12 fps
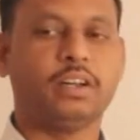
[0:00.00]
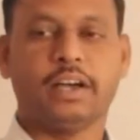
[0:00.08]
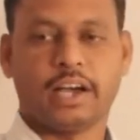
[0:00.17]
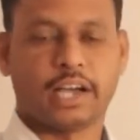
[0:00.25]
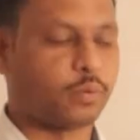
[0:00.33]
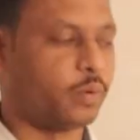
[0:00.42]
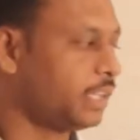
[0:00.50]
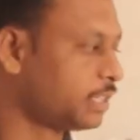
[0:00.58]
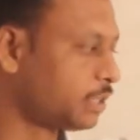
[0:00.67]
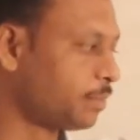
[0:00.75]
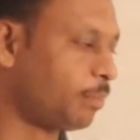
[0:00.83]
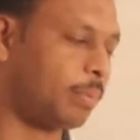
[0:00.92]

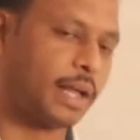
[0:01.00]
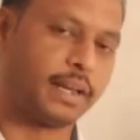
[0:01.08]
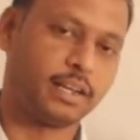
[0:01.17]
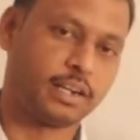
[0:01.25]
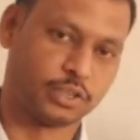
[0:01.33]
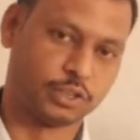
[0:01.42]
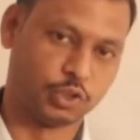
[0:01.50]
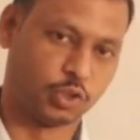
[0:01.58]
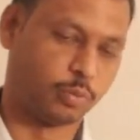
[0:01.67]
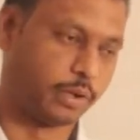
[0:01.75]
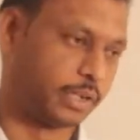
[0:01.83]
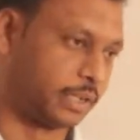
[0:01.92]
acquires planar
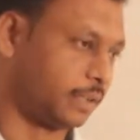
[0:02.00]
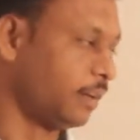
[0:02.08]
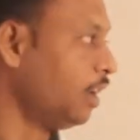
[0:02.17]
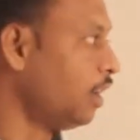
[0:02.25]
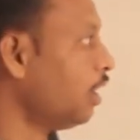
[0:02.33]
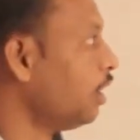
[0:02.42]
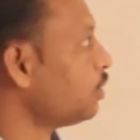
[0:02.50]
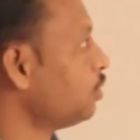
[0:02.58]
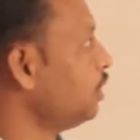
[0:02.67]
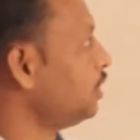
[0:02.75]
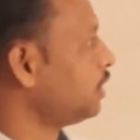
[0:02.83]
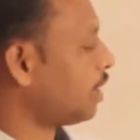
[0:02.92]
geometry. So
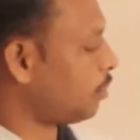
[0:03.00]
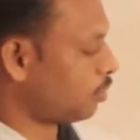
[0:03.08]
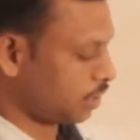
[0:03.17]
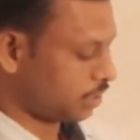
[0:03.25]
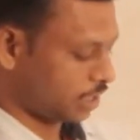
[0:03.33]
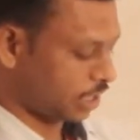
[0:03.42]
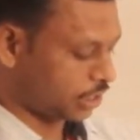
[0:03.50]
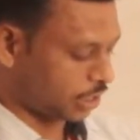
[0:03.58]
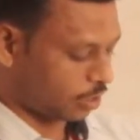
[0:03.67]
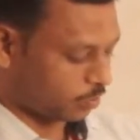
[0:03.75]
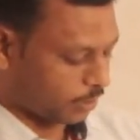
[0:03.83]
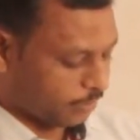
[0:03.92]
this is about the
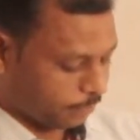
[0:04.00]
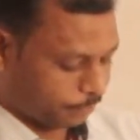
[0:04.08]
structure of the